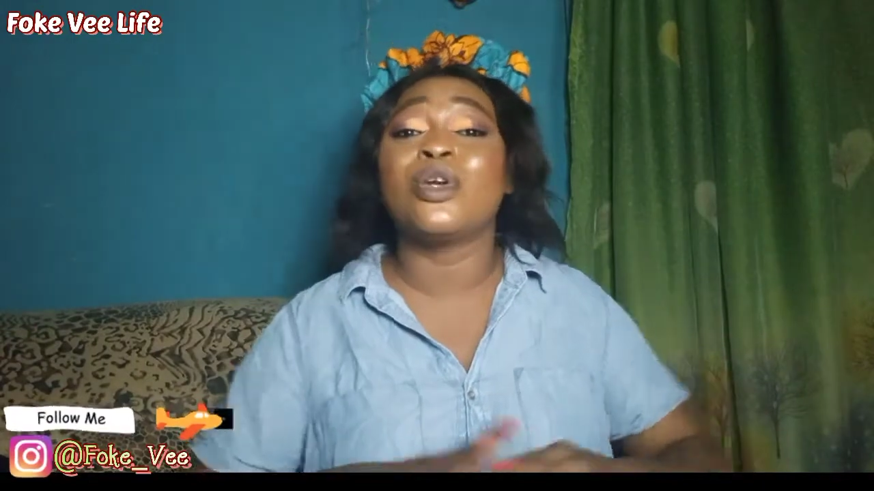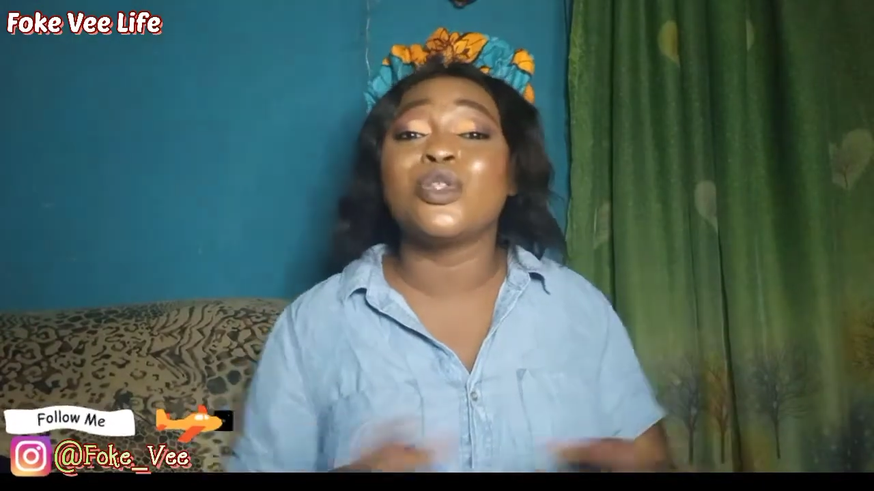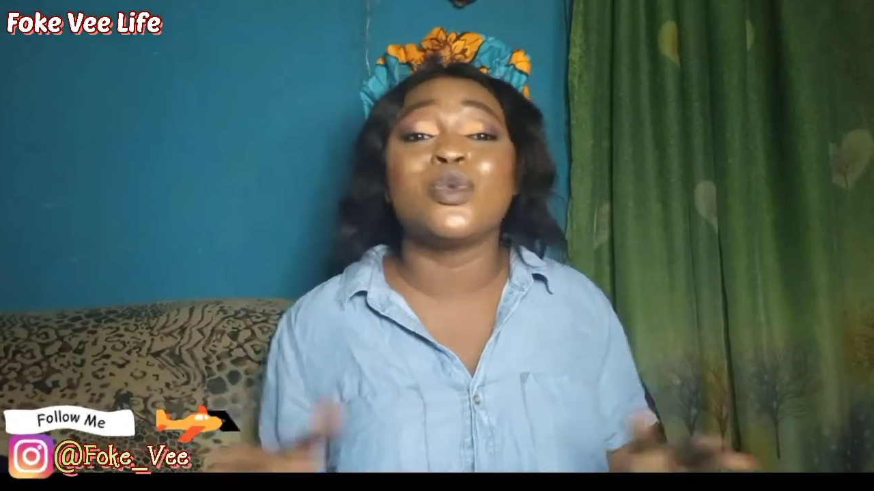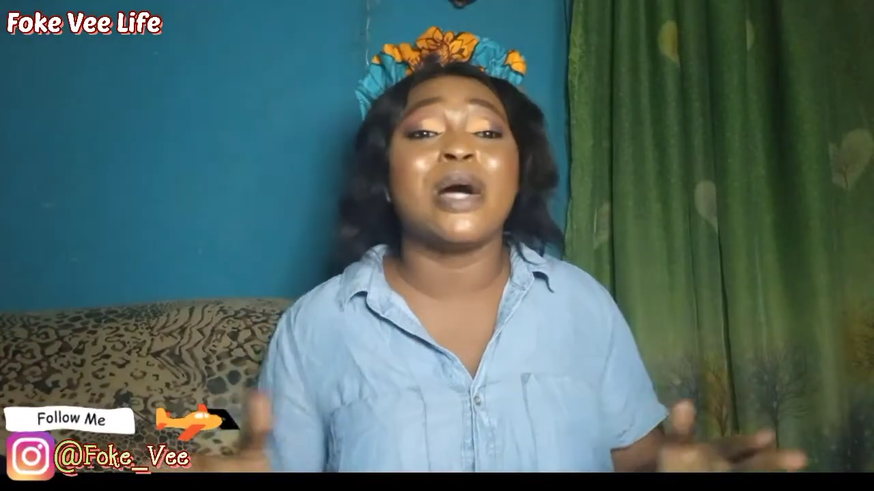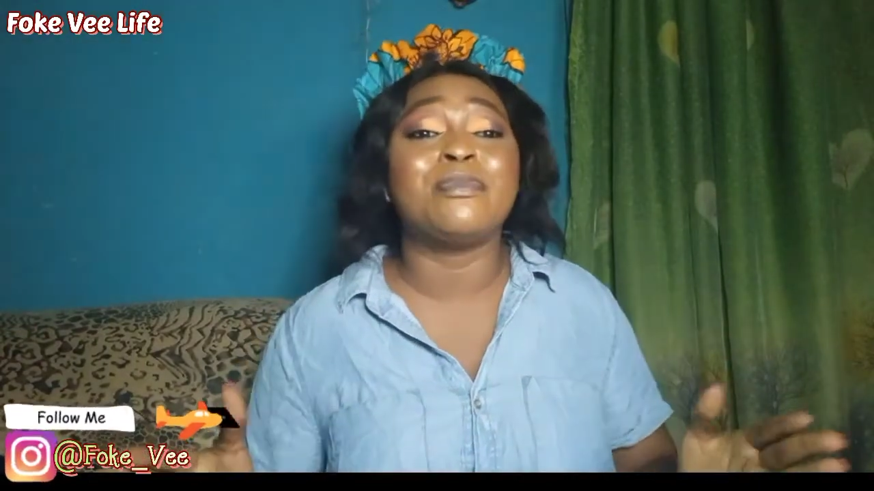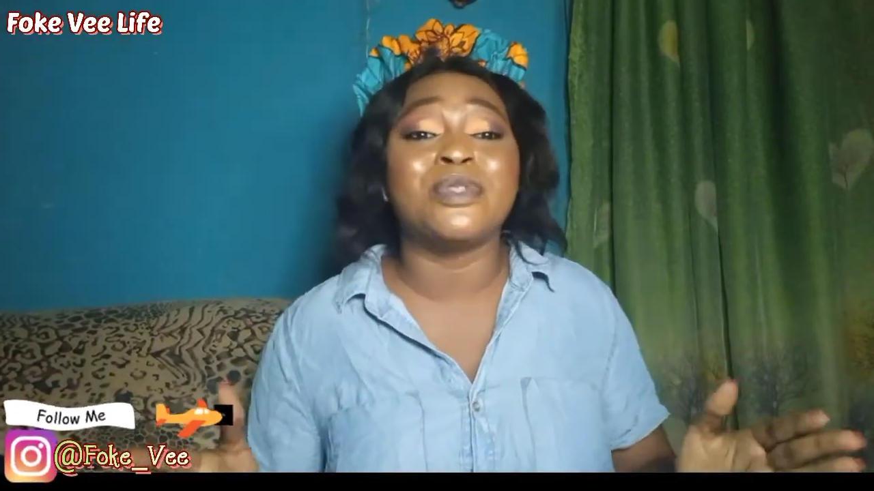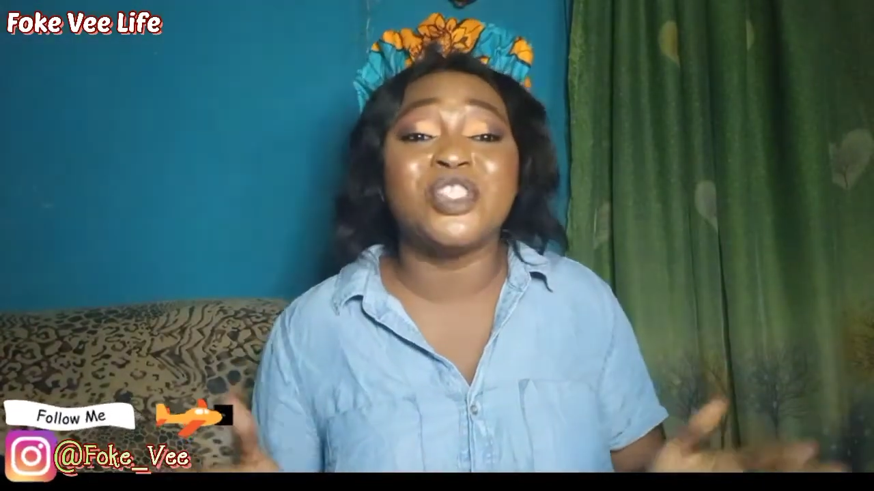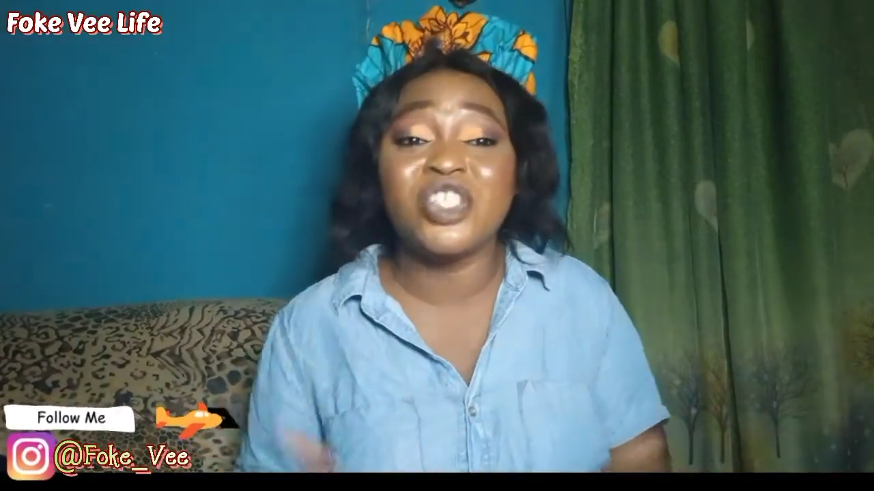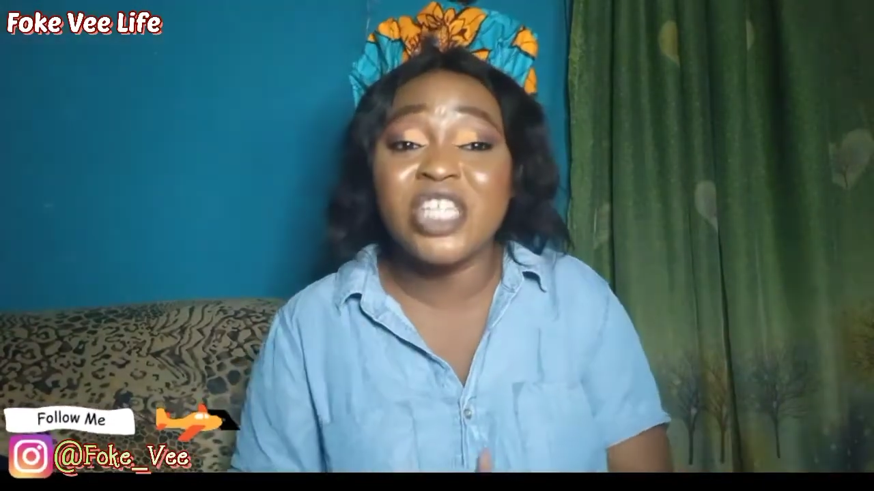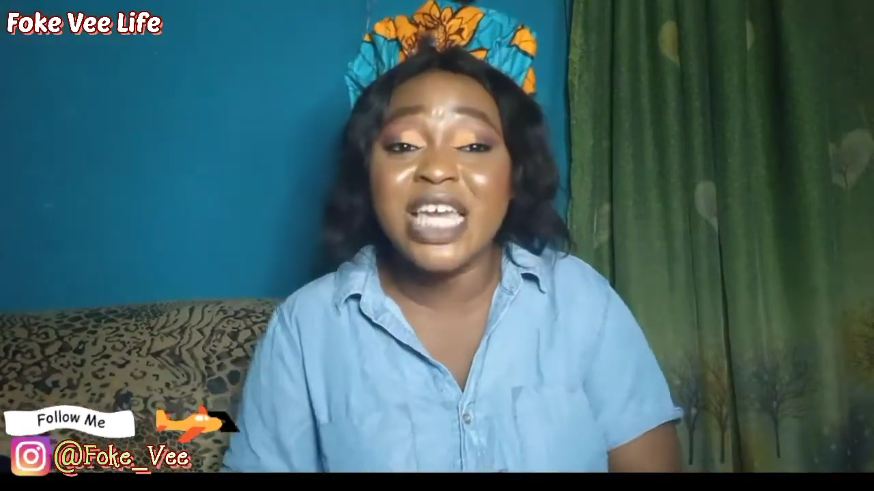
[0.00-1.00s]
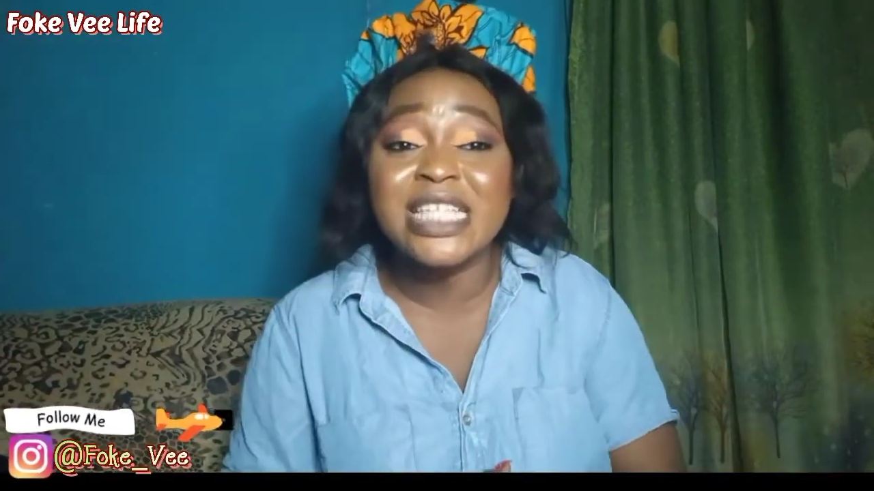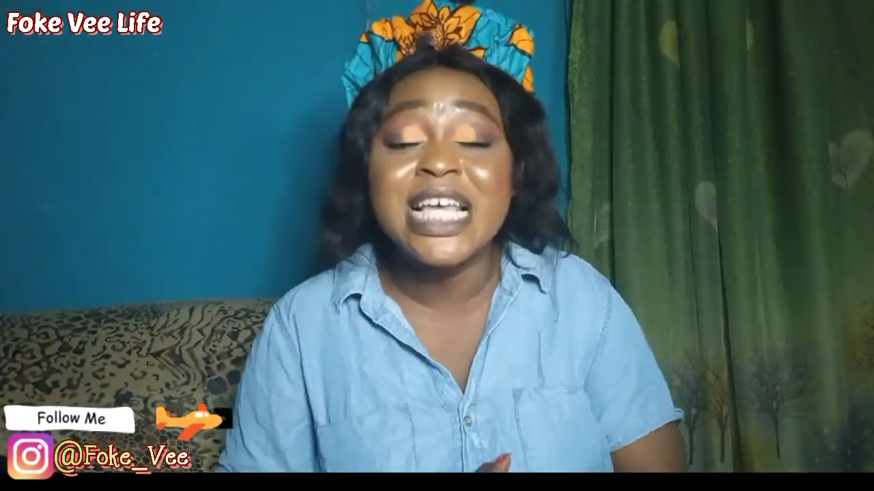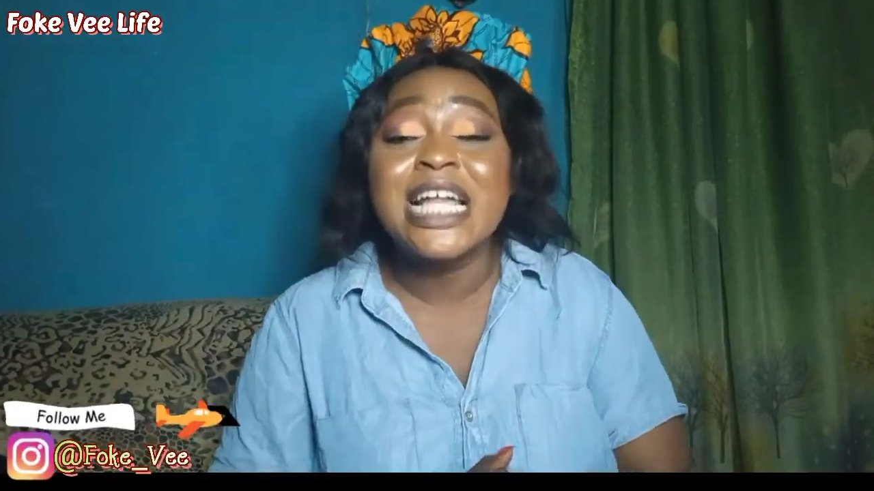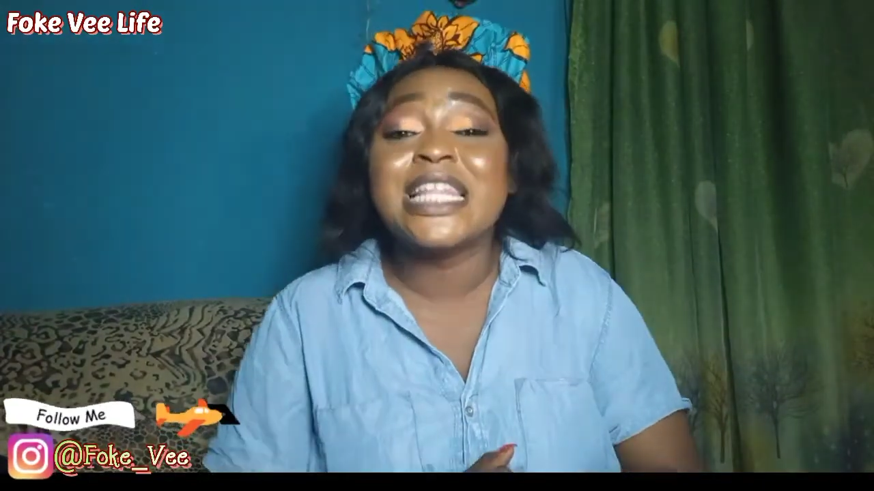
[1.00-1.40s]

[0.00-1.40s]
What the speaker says: going to appreciate,